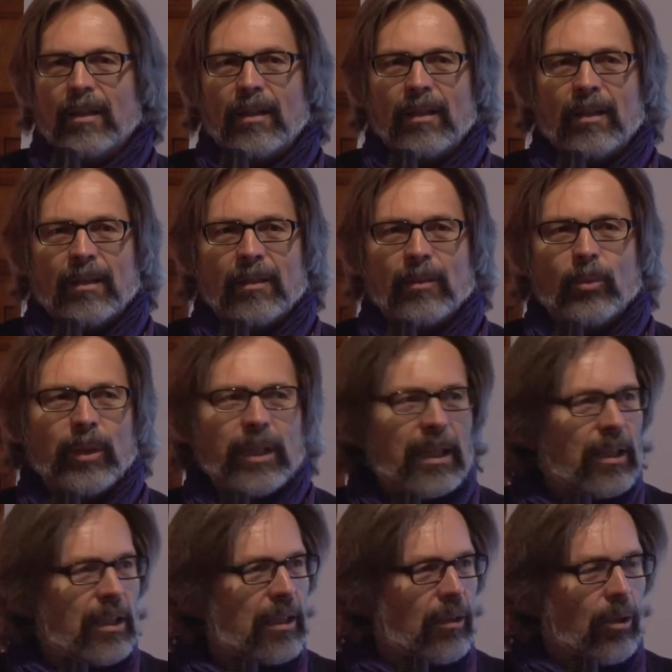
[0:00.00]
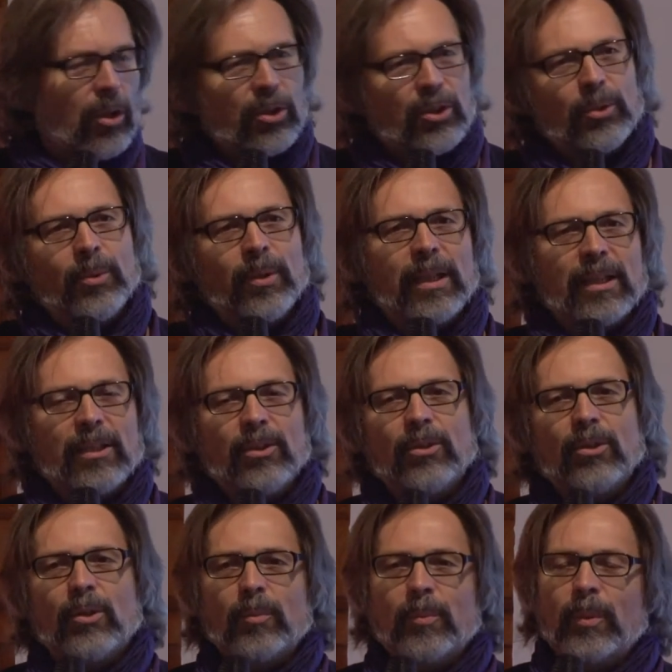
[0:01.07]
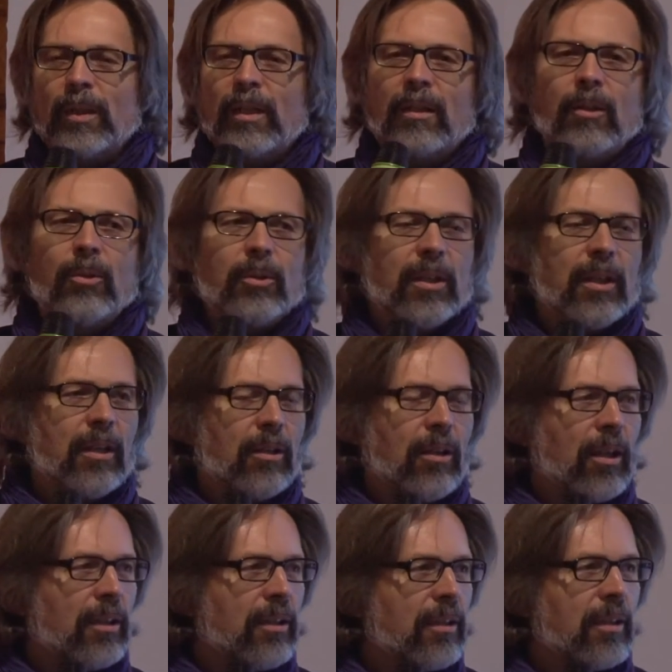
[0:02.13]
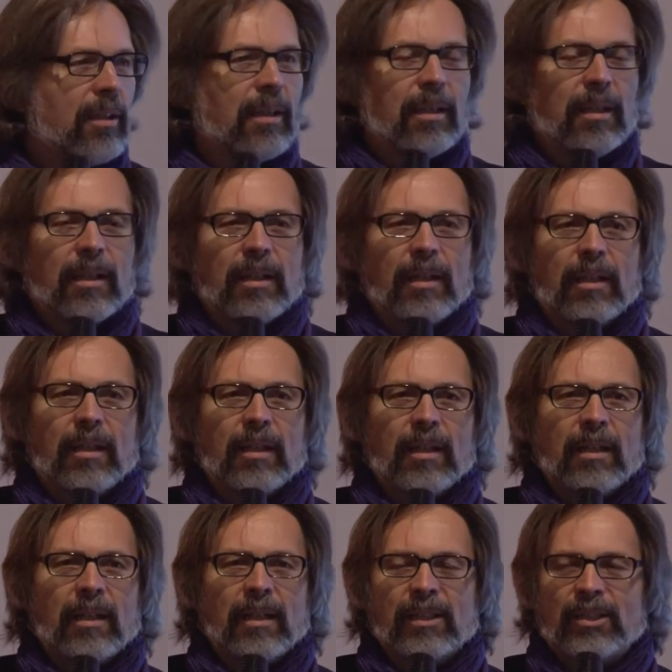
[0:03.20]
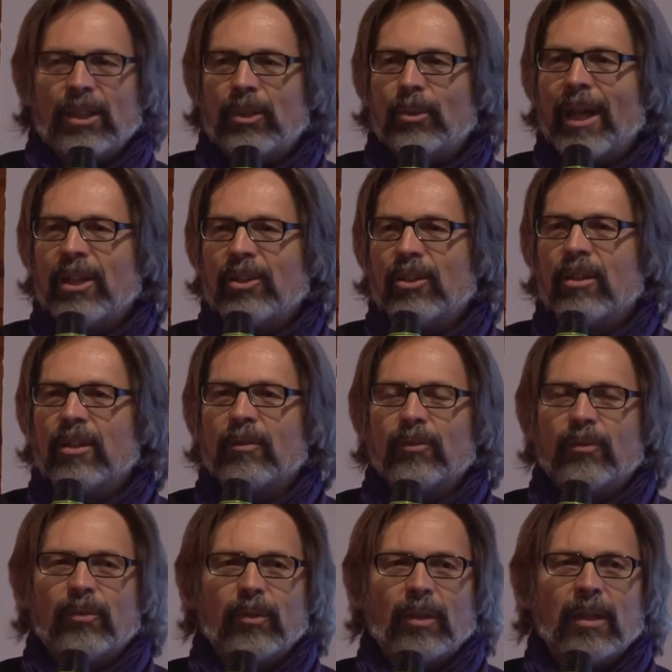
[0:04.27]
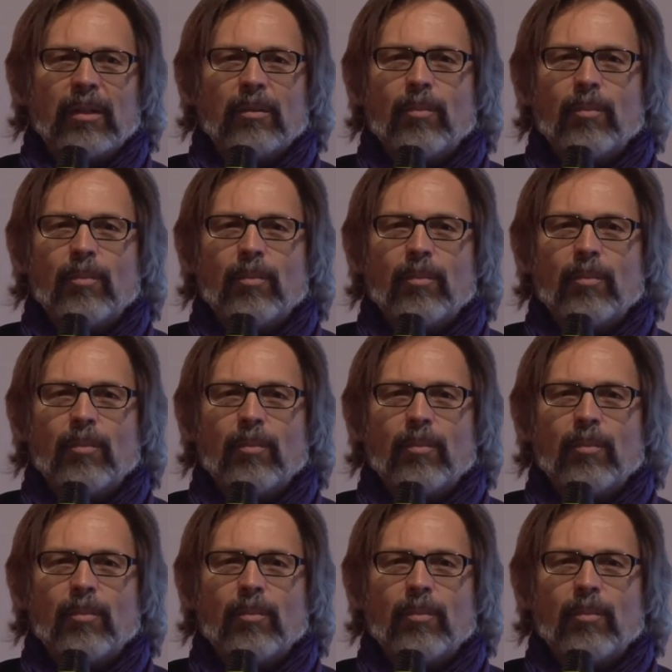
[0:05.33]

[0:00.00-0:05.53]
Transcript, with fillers: Uh, we in Austria, in Europe, are looking on uh, the situation of uh,